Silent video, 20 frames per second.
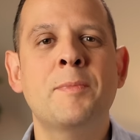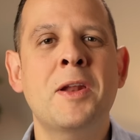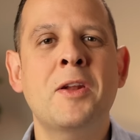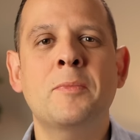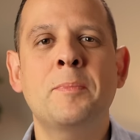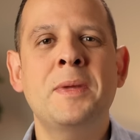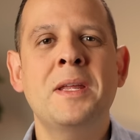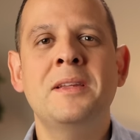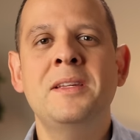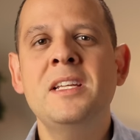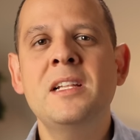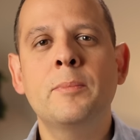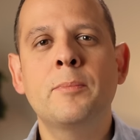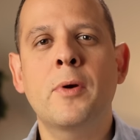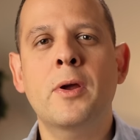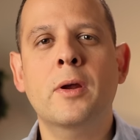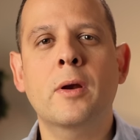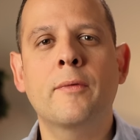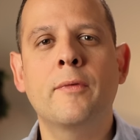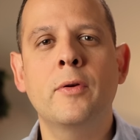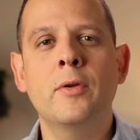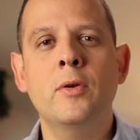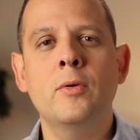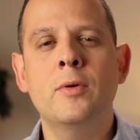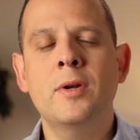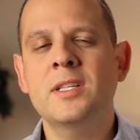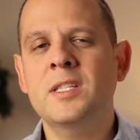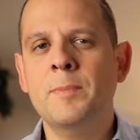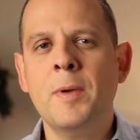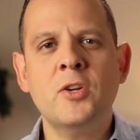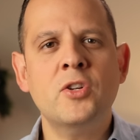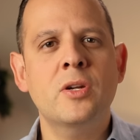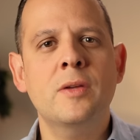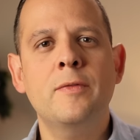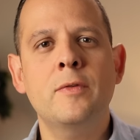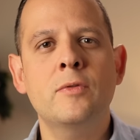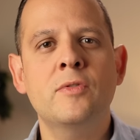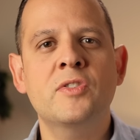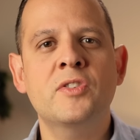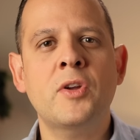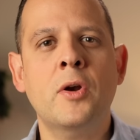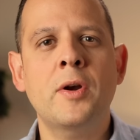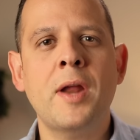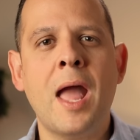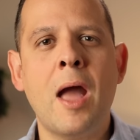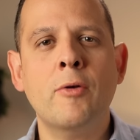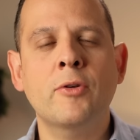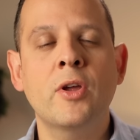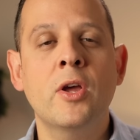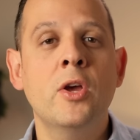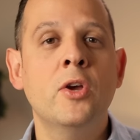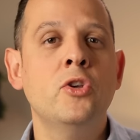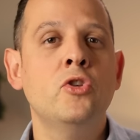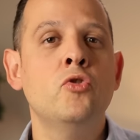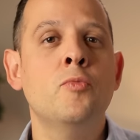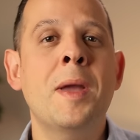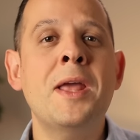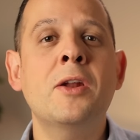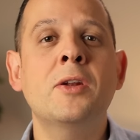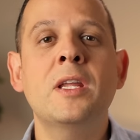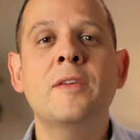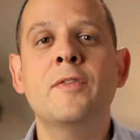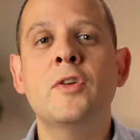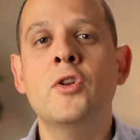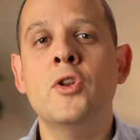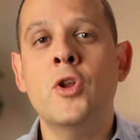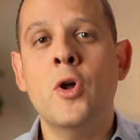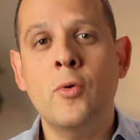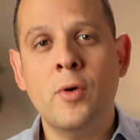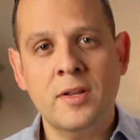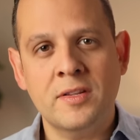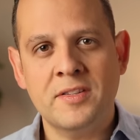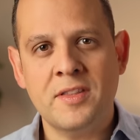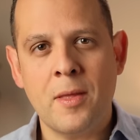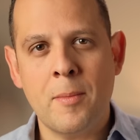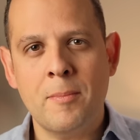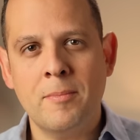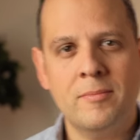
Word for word: may not be a deal breaker for you, and especially if you start out, you may not even notice them.